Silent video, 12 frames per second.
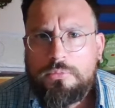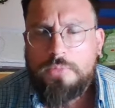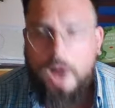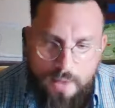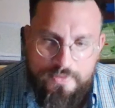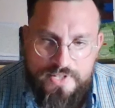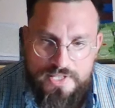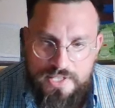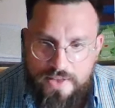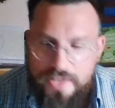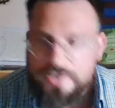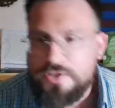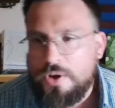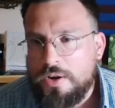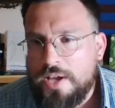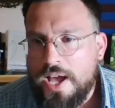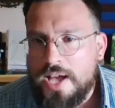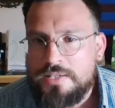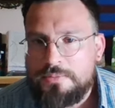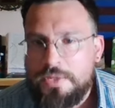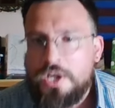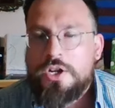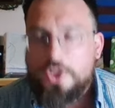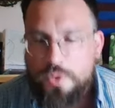Obviously, that's sarcasm.
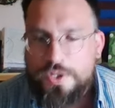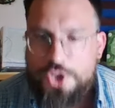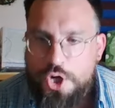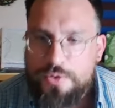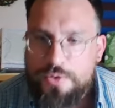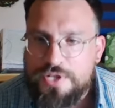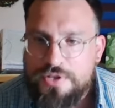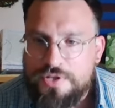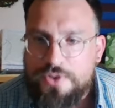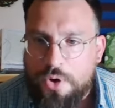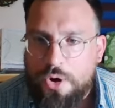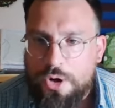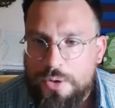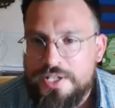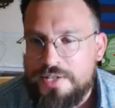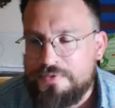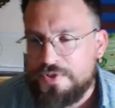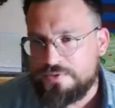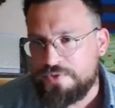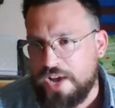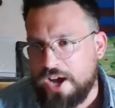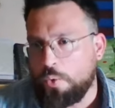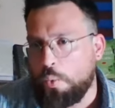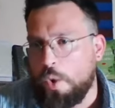Chris Jones is the starter at defensive
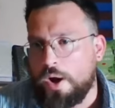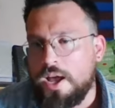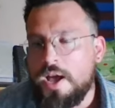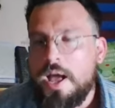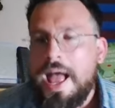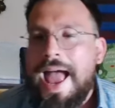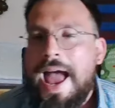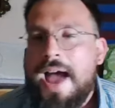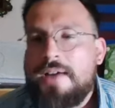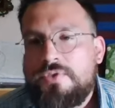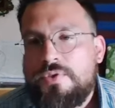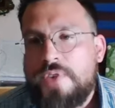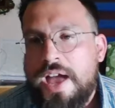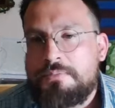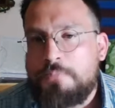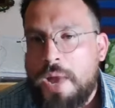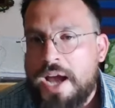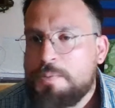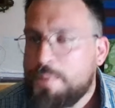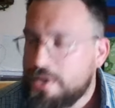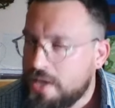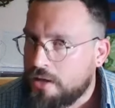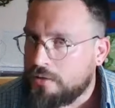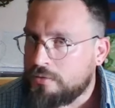tackle one. After that, Mike
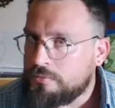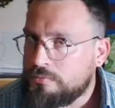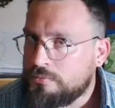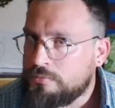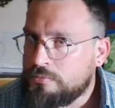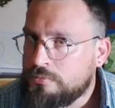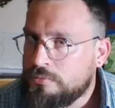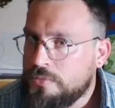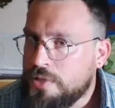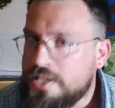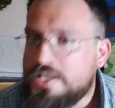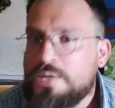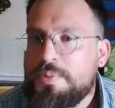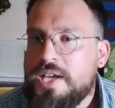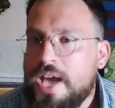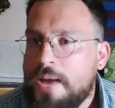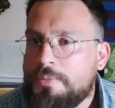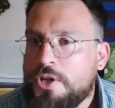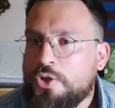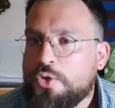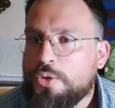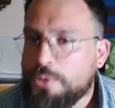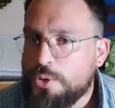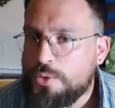Pinnell is to be kept under
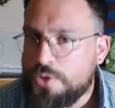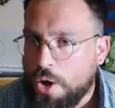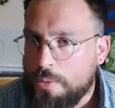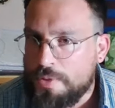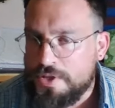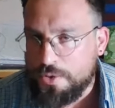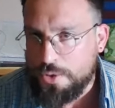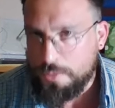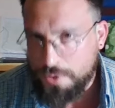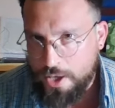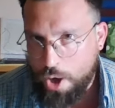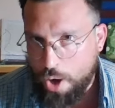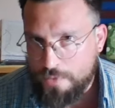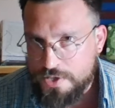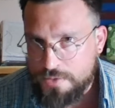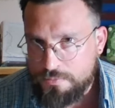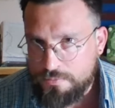a blue tarp until the playoffs.